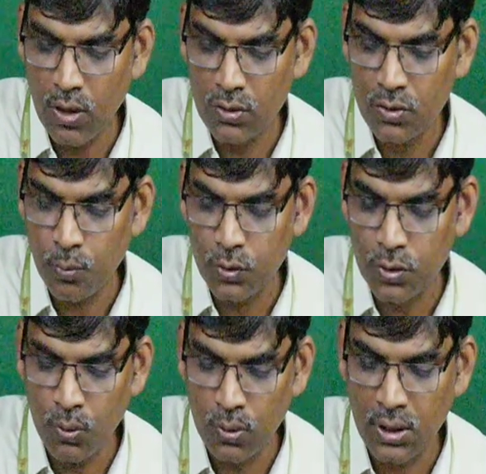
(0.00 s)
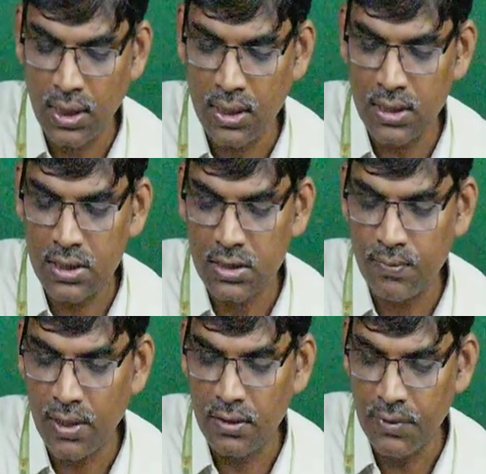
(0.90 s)
suppose you know that ISH
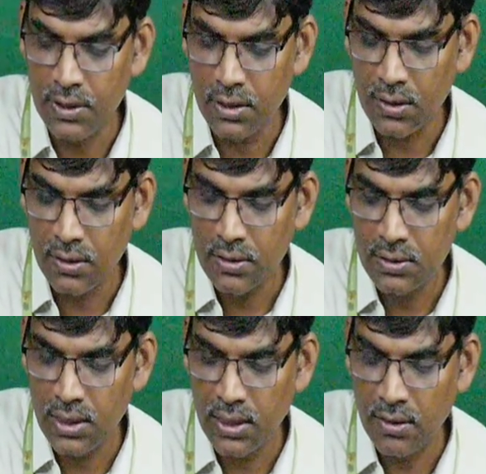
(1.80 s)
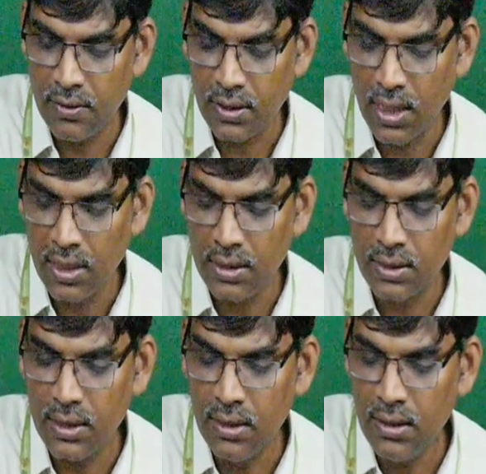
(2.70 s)
value and VT, generally we are
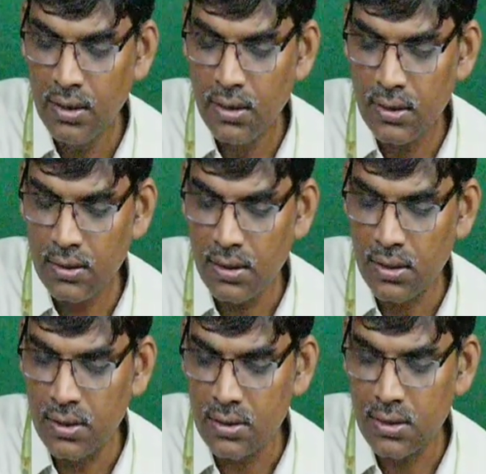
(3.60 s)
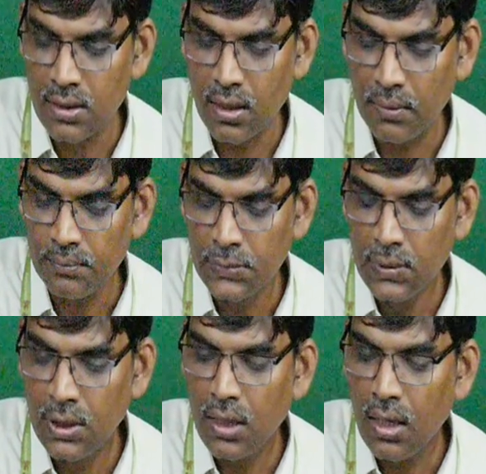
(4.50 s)
calculated this
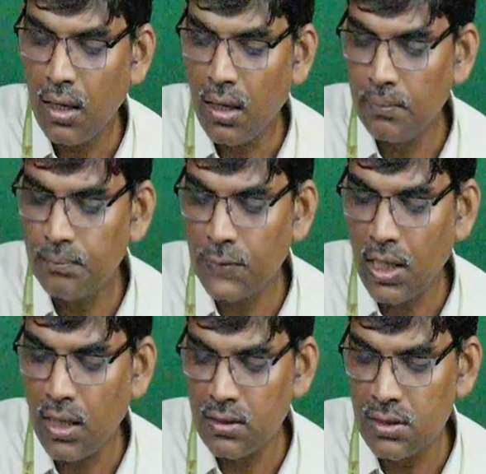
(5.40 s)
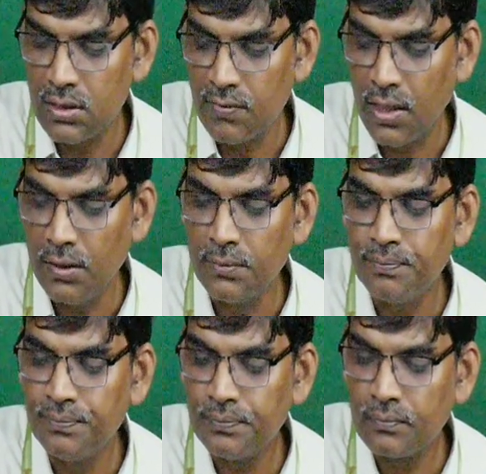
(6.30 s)
RSH value.
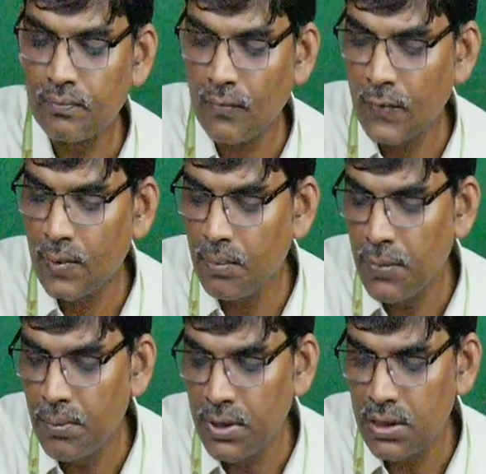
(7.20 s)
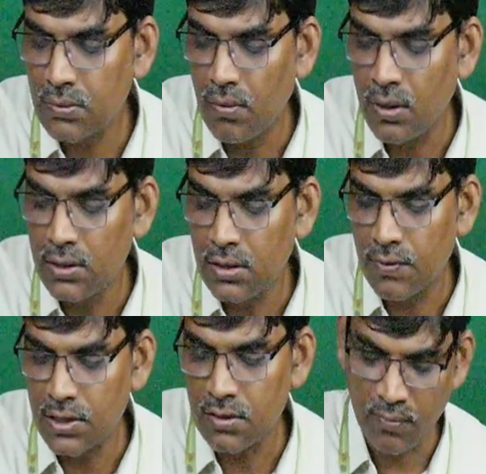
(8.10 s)
Maybe it is called as
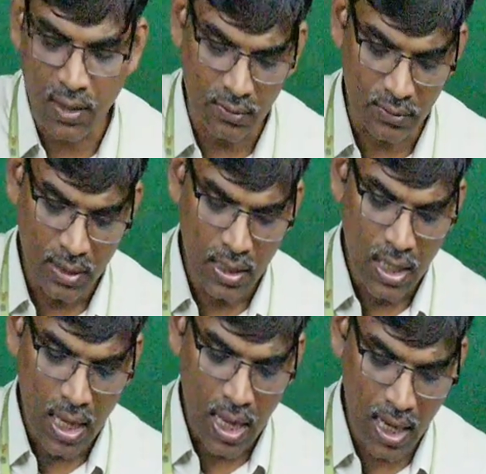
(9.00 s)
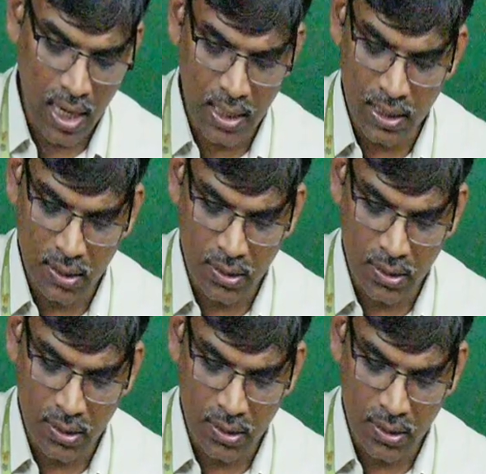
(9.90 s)
equation 1. And